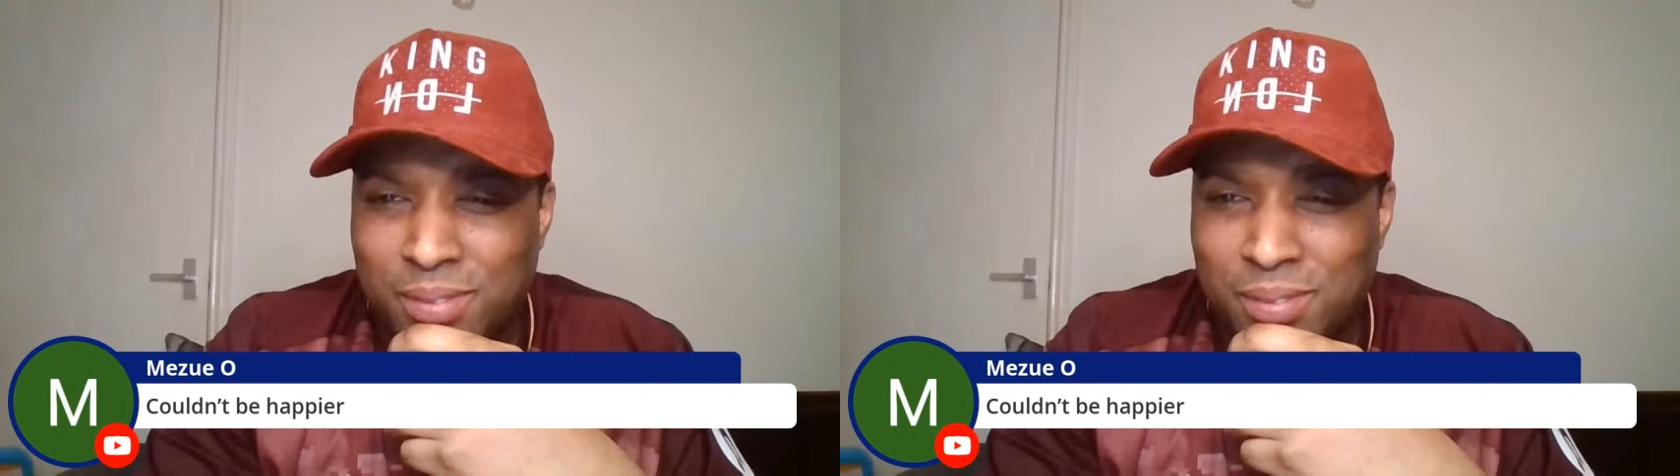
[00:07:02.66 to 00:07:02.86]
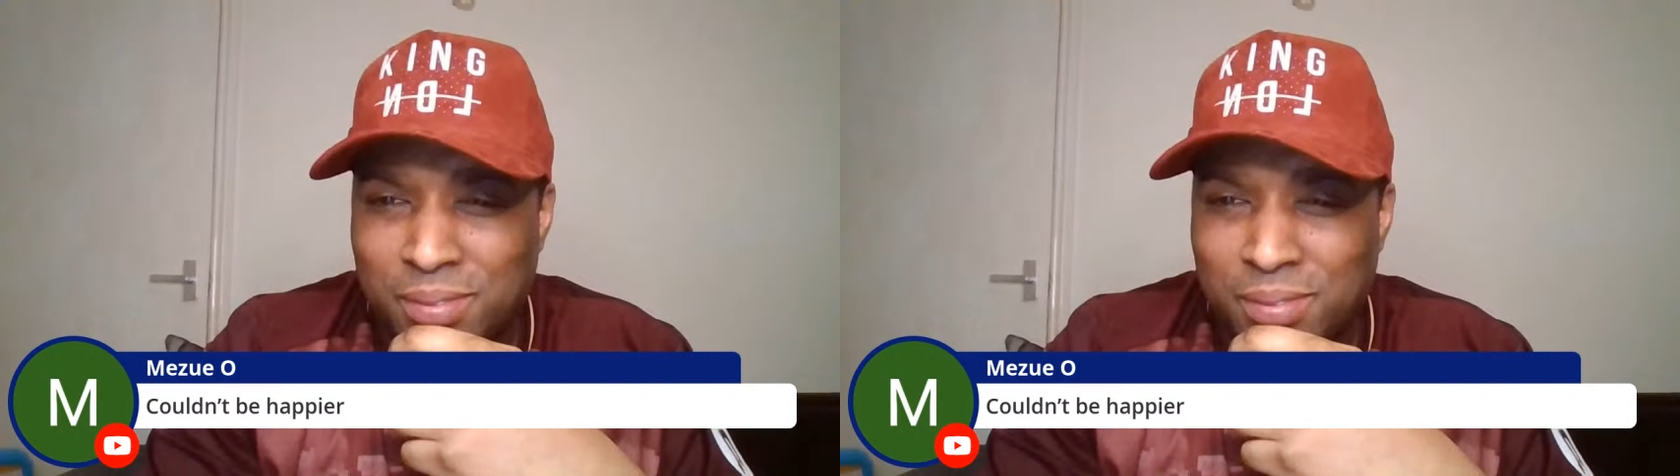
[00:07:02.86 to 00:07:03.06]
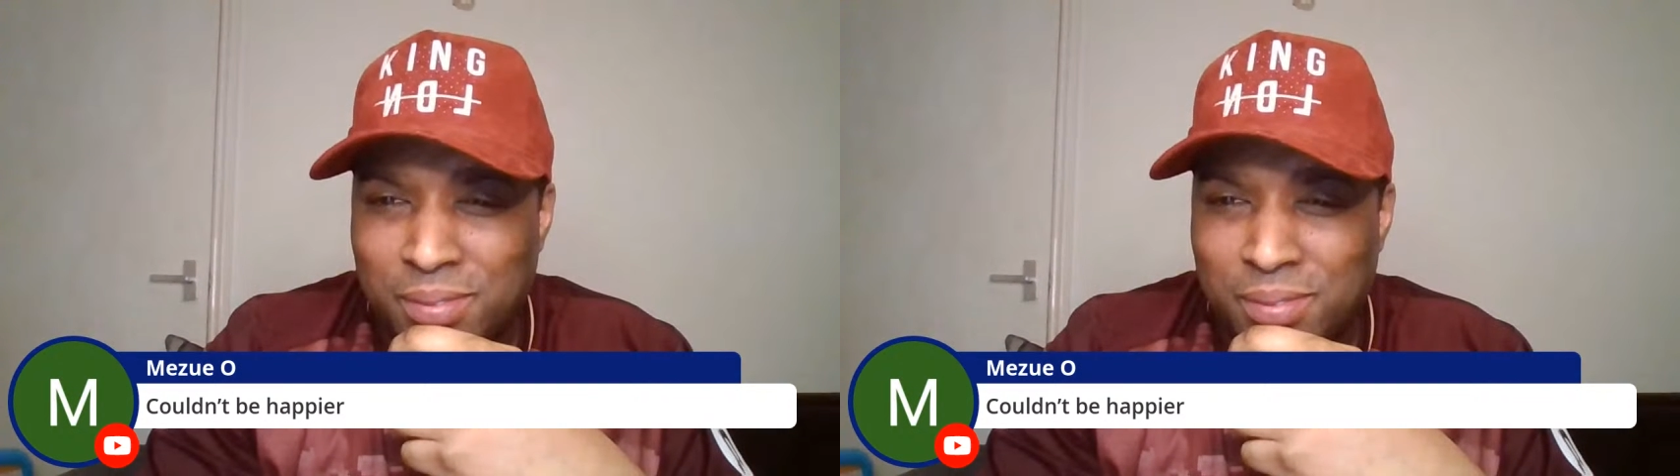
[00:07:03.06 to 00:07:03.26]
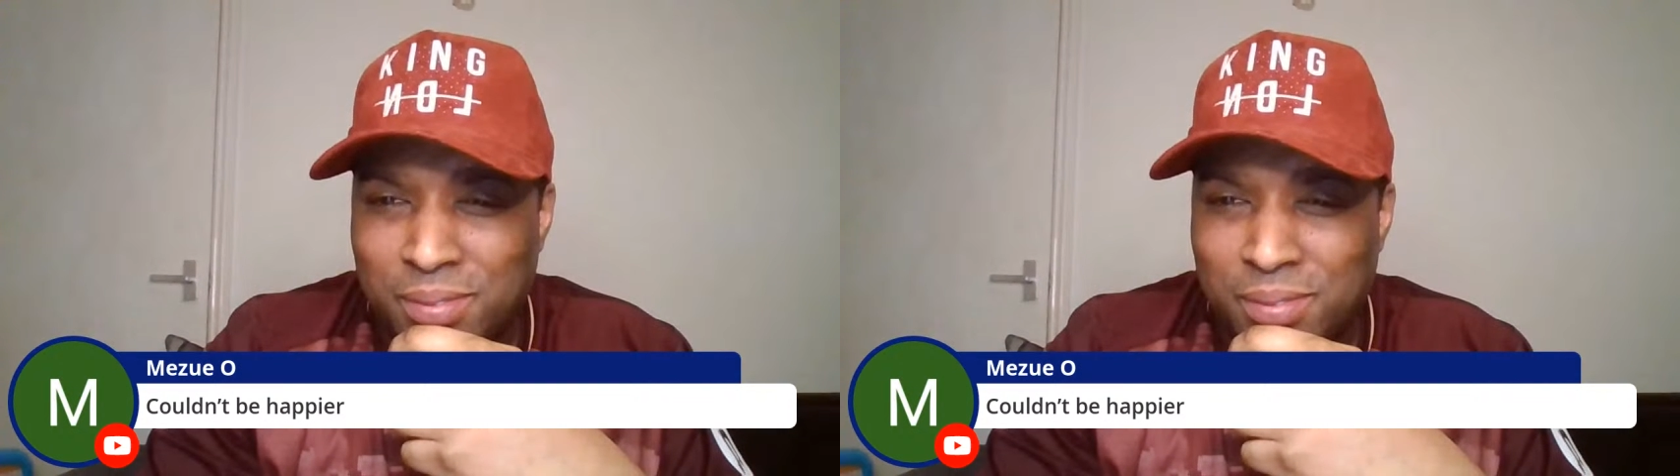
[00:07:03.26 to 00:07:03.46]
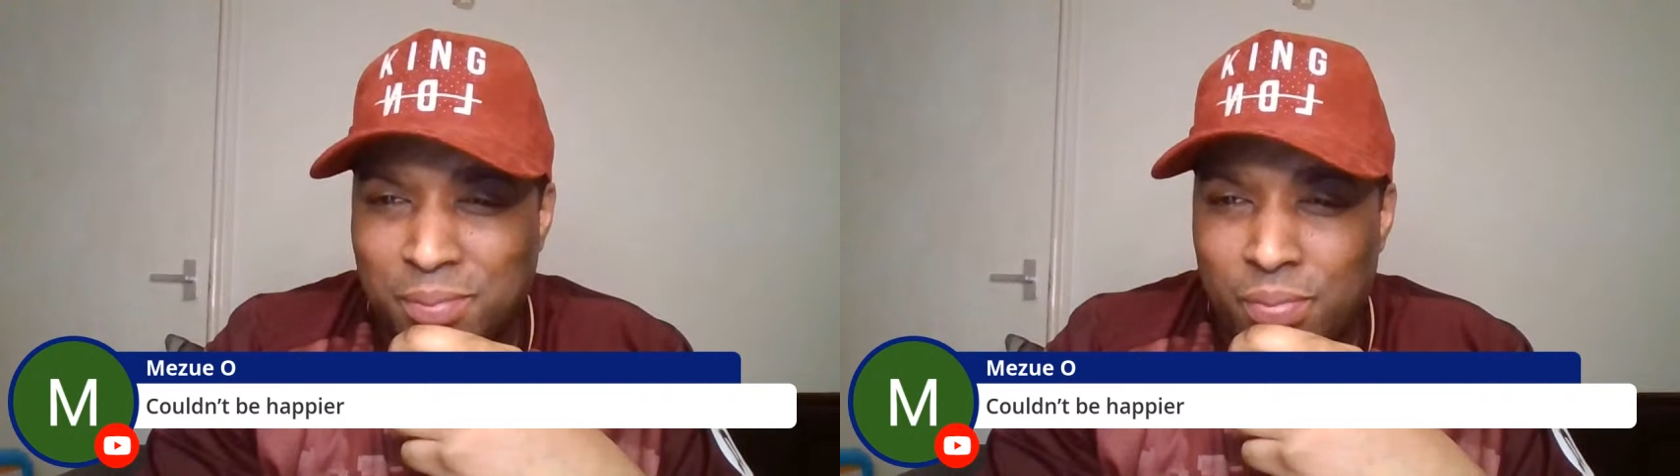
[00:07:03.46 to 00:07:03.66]
Couldn't be
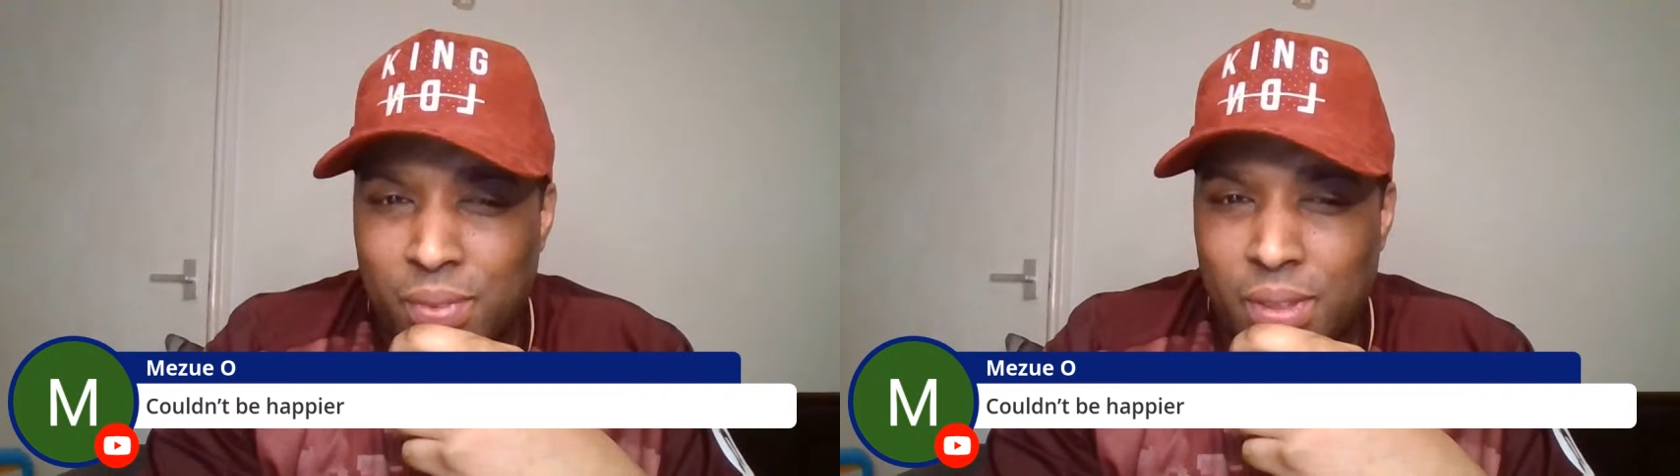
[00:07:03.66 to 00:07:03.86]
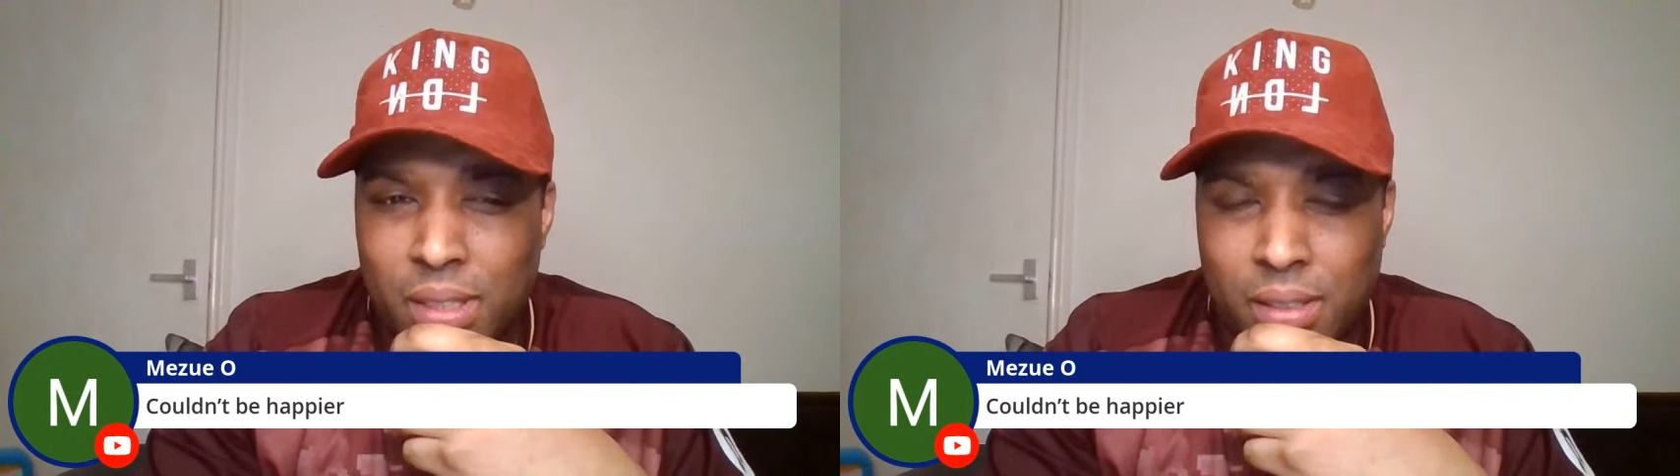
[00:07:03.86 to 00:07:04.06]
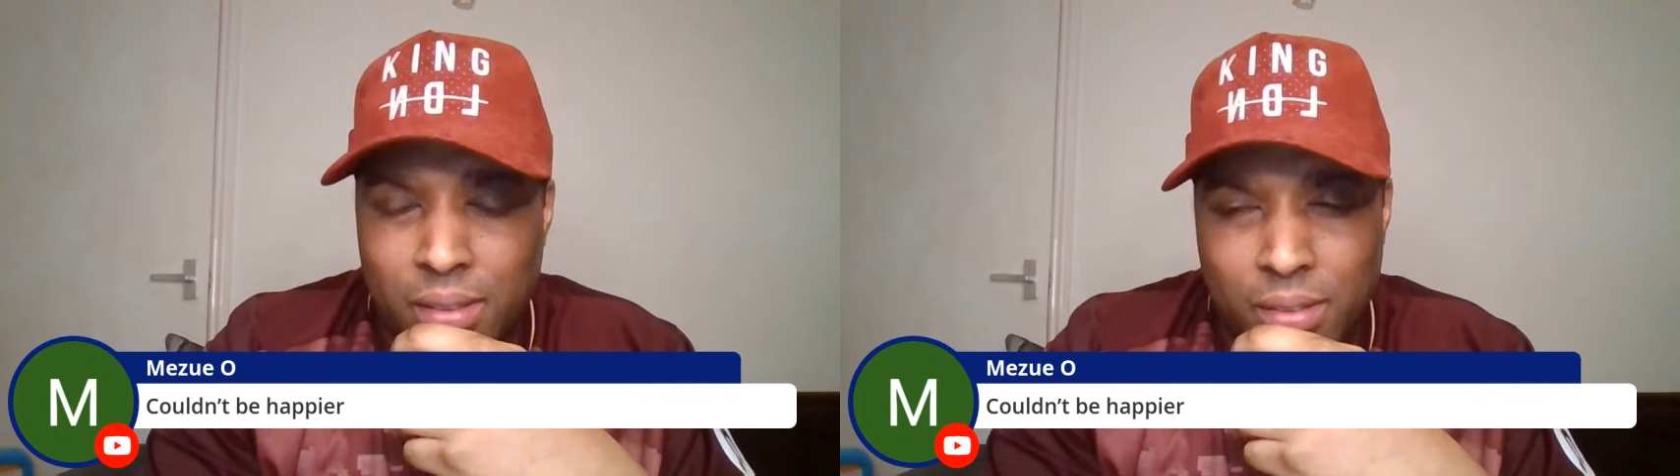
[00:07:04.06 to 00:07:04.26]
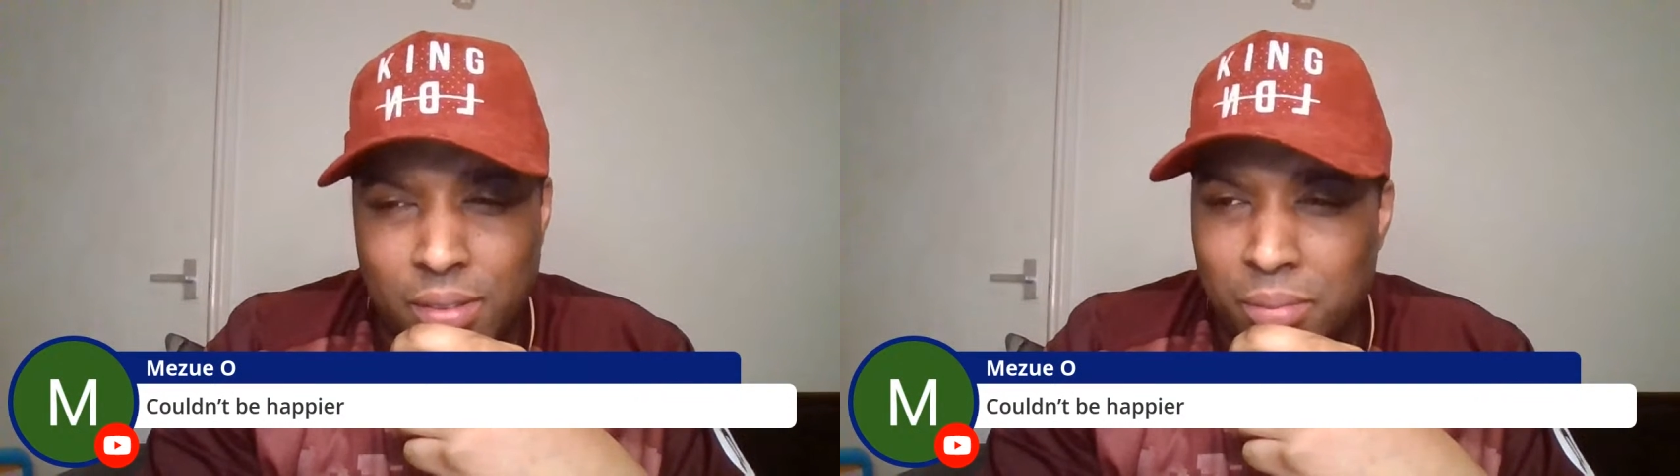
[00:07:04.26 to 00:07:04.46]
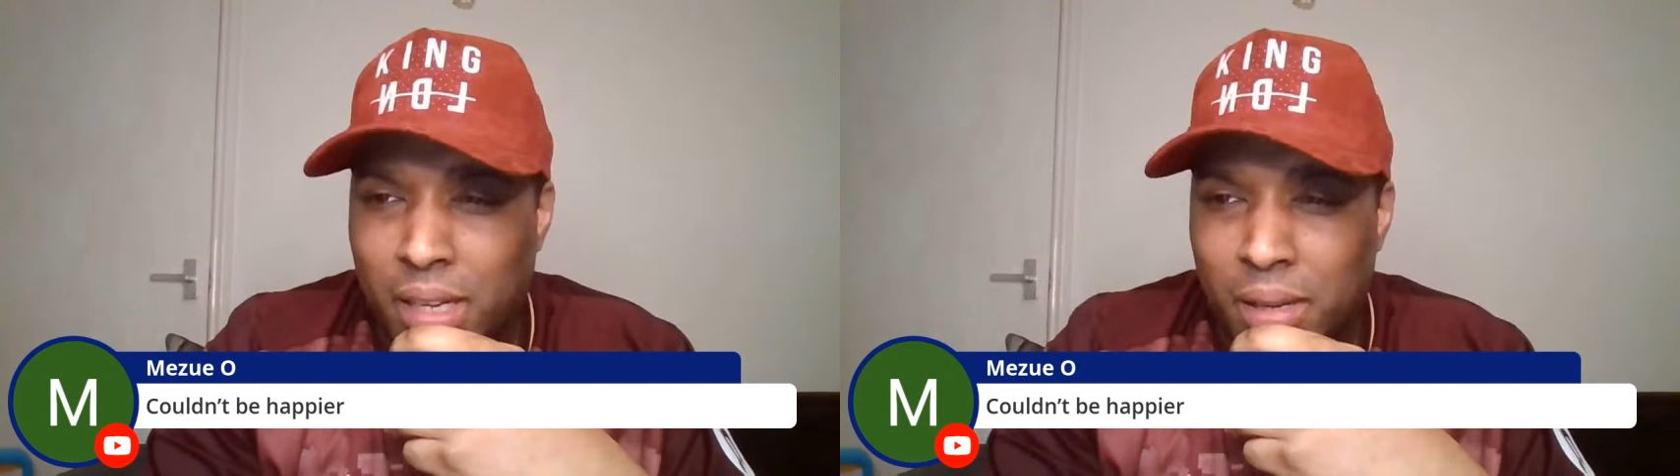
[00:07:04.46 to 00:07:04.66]
happier.
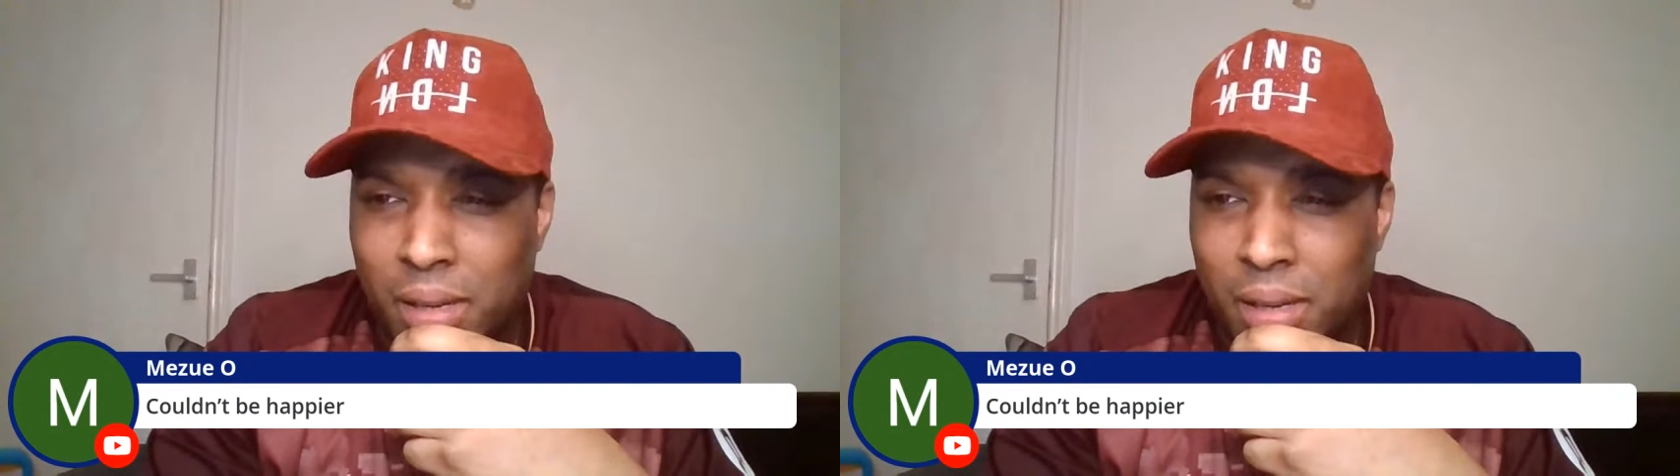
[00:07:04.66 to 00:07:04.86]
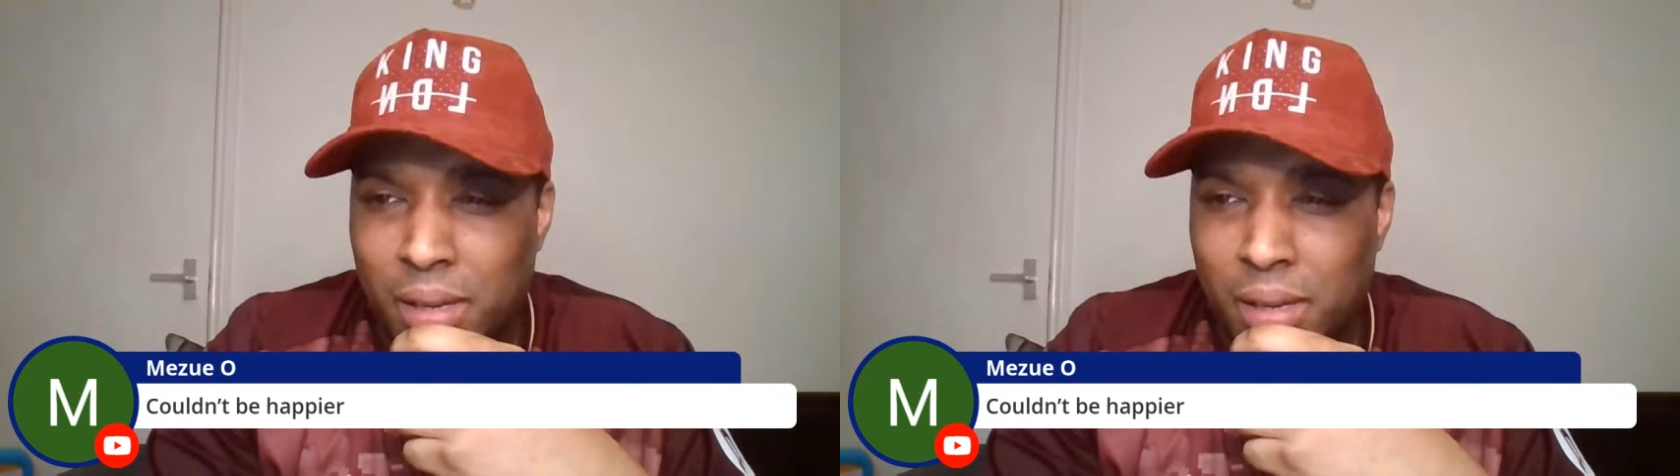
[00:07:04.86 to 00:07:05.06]
Yeah, man.